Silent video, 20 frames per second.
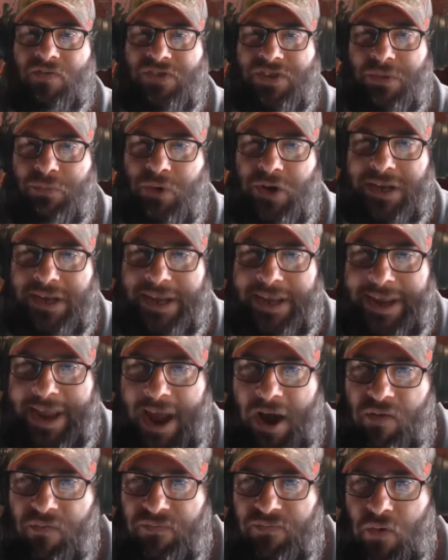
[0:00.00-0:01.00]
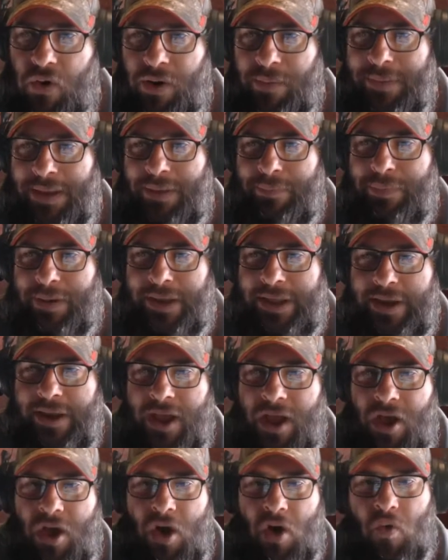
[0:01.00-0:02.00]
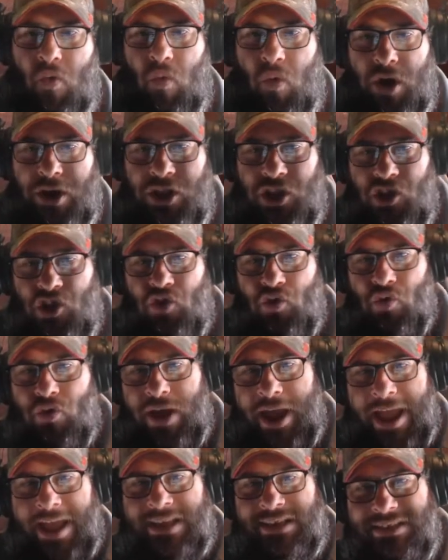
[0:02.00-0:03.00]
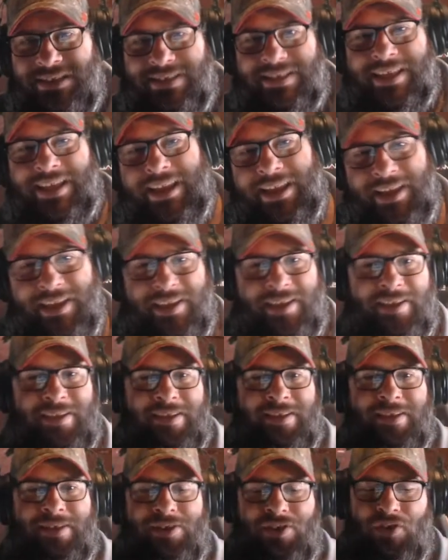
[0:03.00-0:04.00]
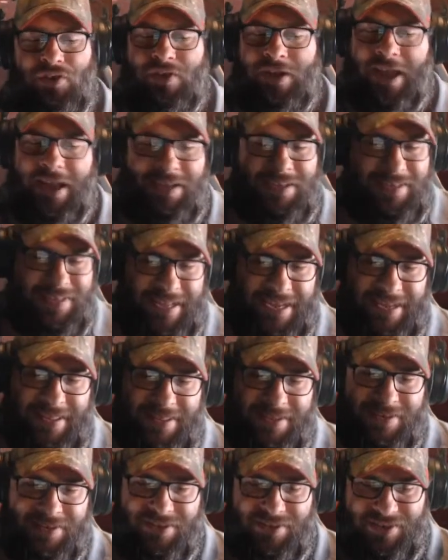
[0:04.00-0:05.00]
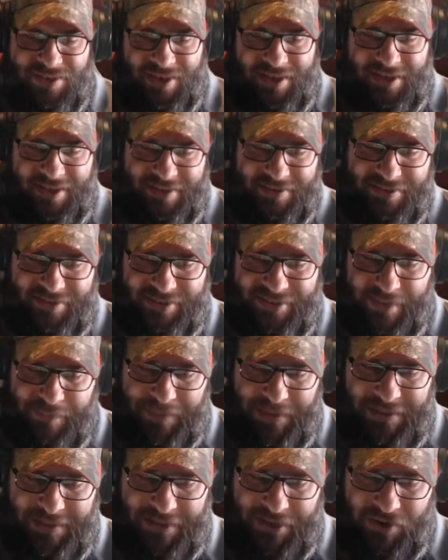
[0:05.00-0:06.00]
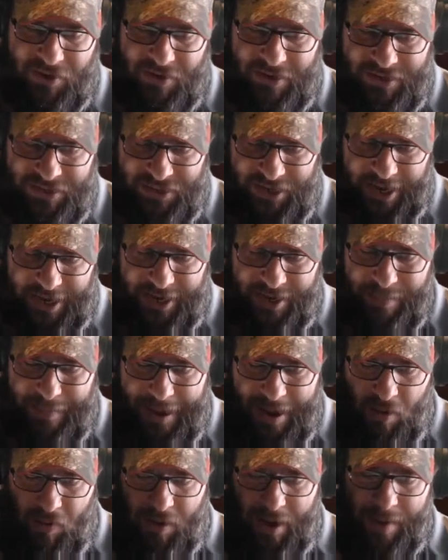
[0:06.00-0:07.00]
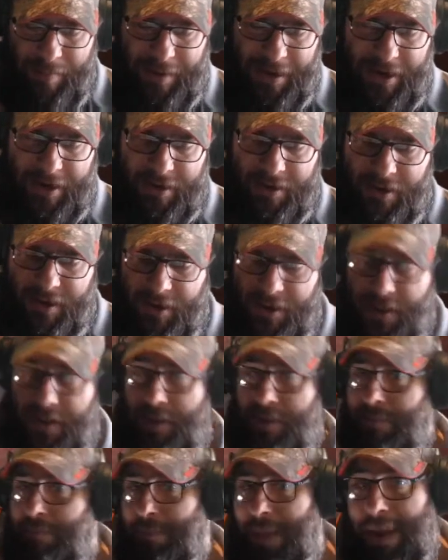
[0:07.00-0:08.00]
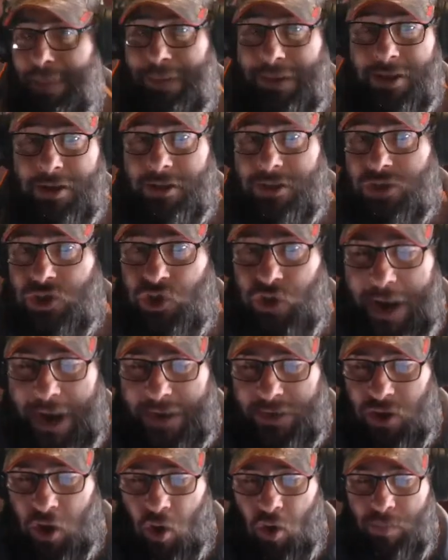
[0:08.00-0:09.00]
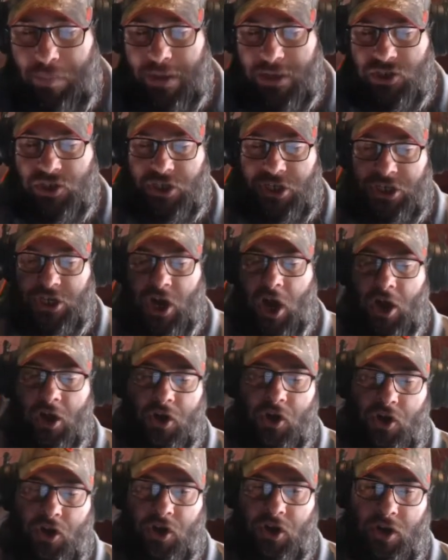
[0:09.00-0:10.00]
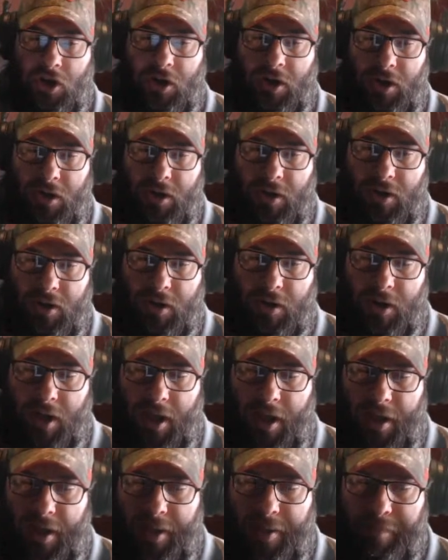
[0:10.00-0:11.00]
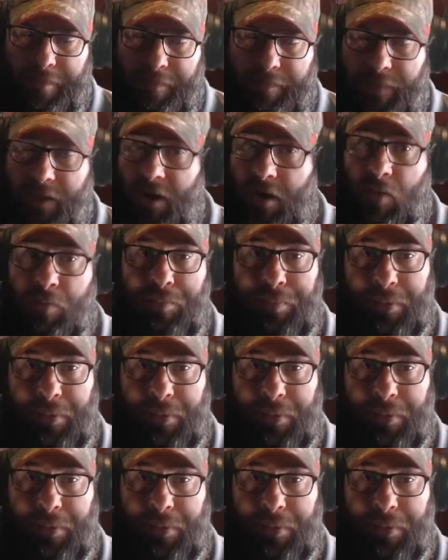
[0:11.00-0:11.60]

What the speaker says: if someone can count for me, but what do you guys think? Do you guys think this is something that you're excited about? I mean, maybe it'll attract a whole bunch of younger, you know,